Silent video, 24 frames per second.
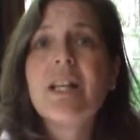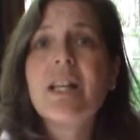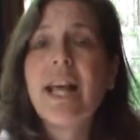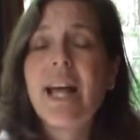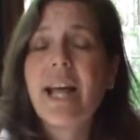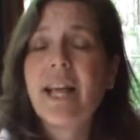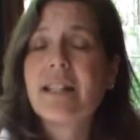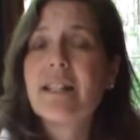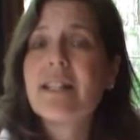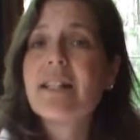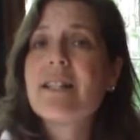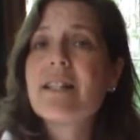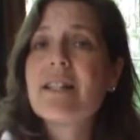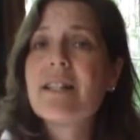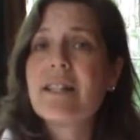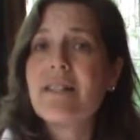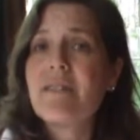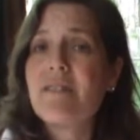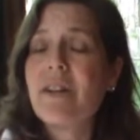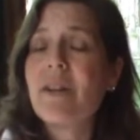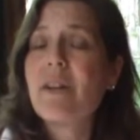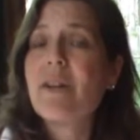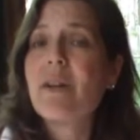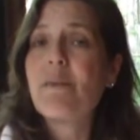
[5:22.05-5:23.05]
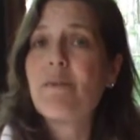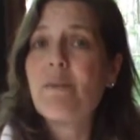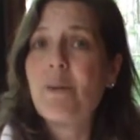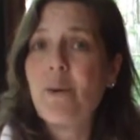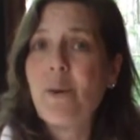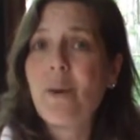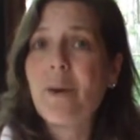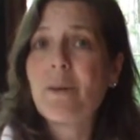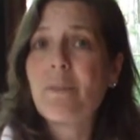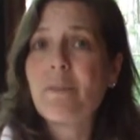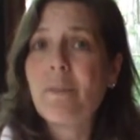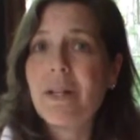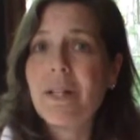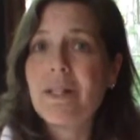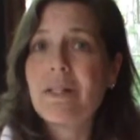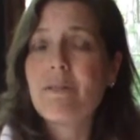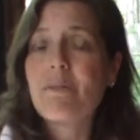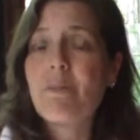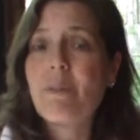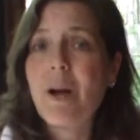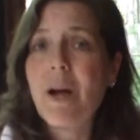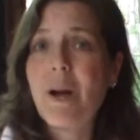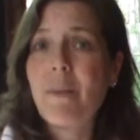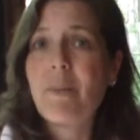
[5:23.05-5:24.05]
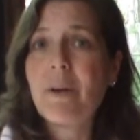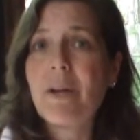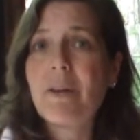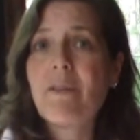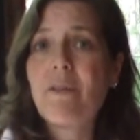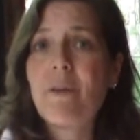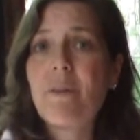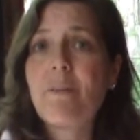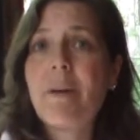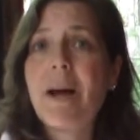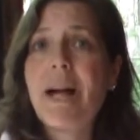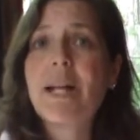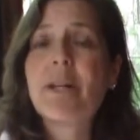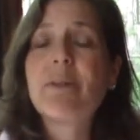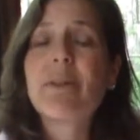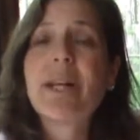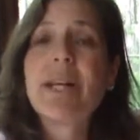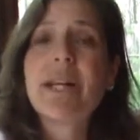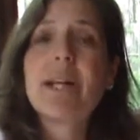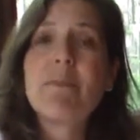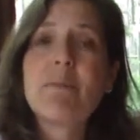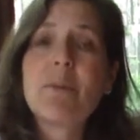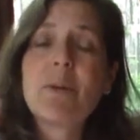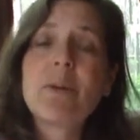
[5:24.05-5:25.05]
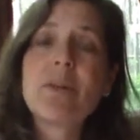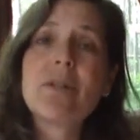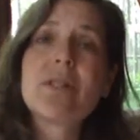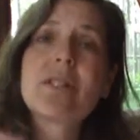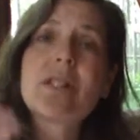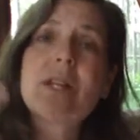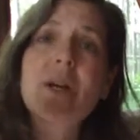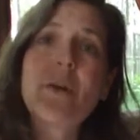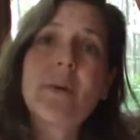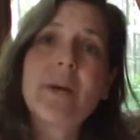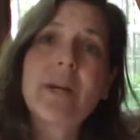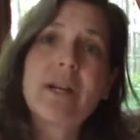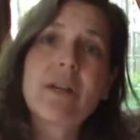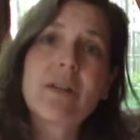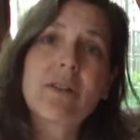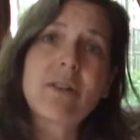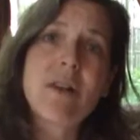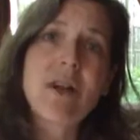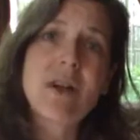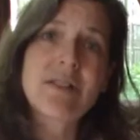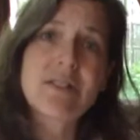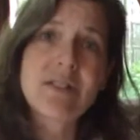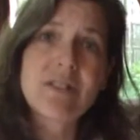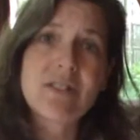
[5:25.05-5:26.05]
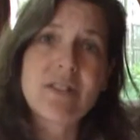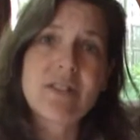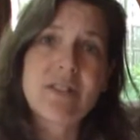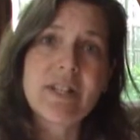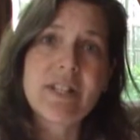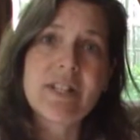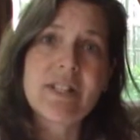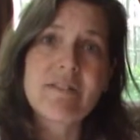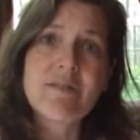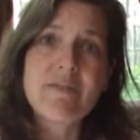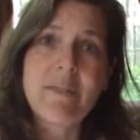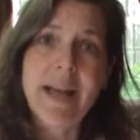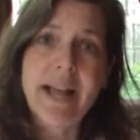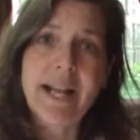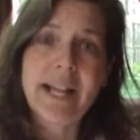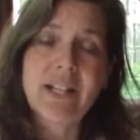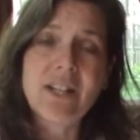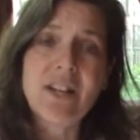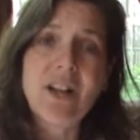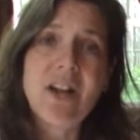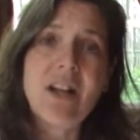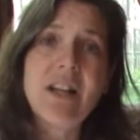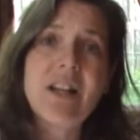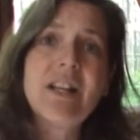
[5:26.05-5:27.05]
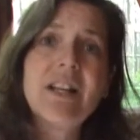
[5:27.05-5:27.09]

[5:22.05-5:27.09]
The Headlands is a very important piece of property for migrating birds going across the Straits of Mackinac.